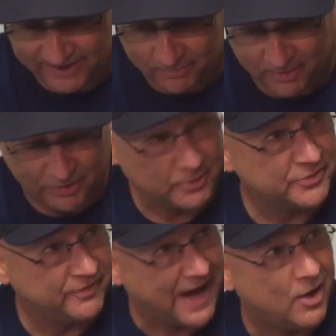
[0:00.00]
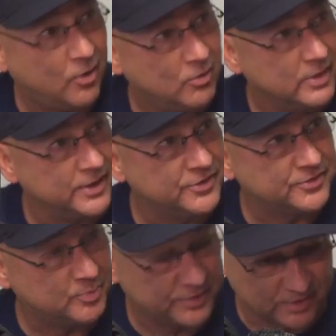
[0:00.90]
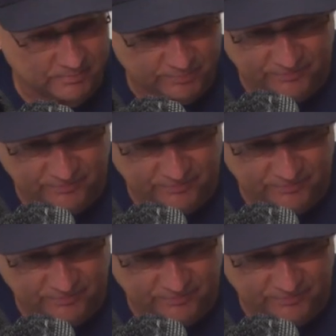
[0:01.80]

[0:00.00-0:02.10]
think everybody thought it was foul. It just with a